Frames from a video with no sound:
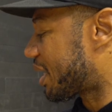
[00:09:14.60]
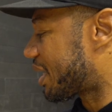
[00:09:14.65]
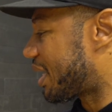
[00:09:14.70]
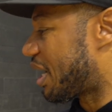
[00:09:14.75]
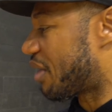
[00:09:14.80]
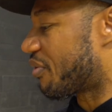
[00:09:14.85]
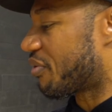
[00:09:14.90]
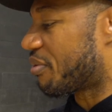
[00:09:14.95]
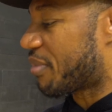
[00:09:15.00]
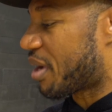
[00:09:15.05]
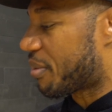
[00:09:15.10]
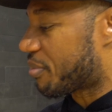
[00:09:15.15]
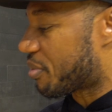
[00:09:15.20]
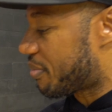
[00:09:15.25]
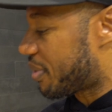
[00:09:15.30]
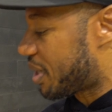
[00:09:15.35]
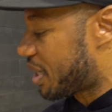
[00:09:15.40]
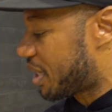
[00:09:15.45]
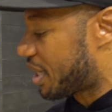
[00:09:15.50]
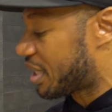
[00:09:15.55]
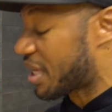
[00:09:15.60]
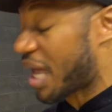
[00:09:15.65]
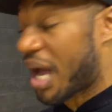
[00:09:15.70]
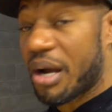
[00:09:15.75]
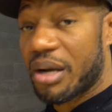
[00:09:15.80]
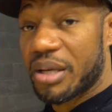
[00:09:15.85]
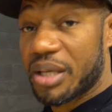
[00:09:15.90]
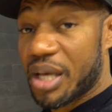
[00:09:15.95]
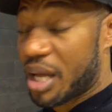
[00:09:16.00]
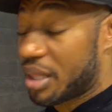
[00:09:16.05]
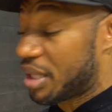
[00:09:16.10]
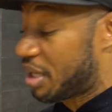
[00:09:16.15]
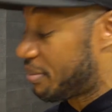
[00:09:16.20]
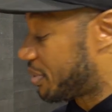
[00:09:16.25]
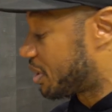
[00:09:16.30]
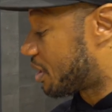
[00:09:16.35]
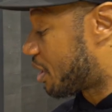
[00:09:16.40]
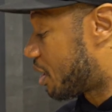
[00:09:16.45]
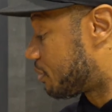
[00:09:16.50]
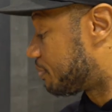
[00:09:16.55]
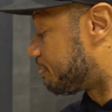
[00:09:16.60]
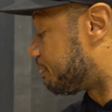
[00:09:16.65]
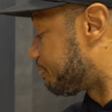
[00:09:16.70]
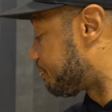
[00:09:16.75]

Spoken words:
I can't remember, man. Y'all let me know.